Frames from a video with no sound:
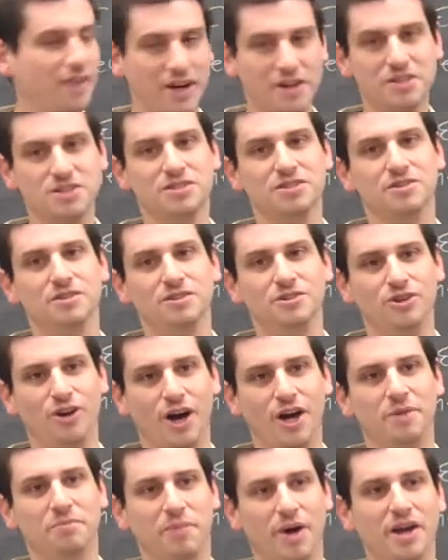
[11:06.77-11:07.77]
of x
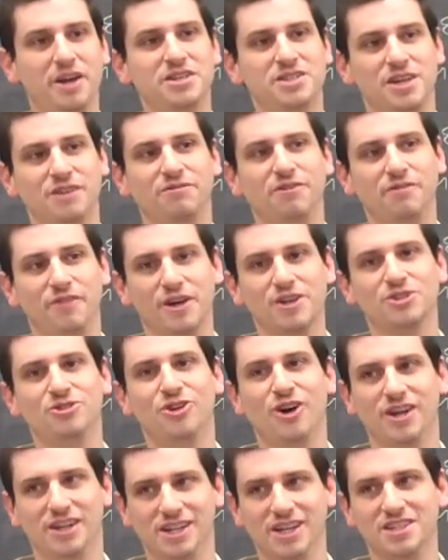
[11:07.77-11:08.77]
naught minus f of
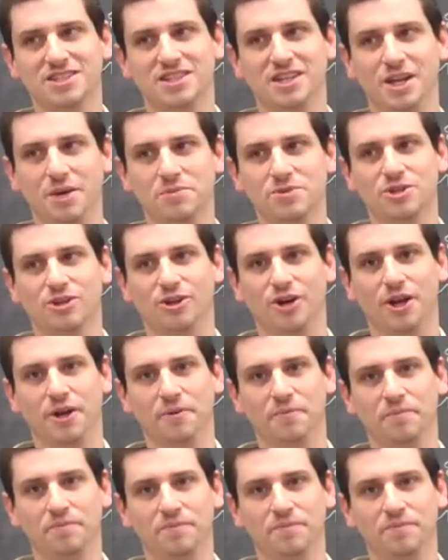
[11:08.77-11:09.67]
x naught less than epsilon?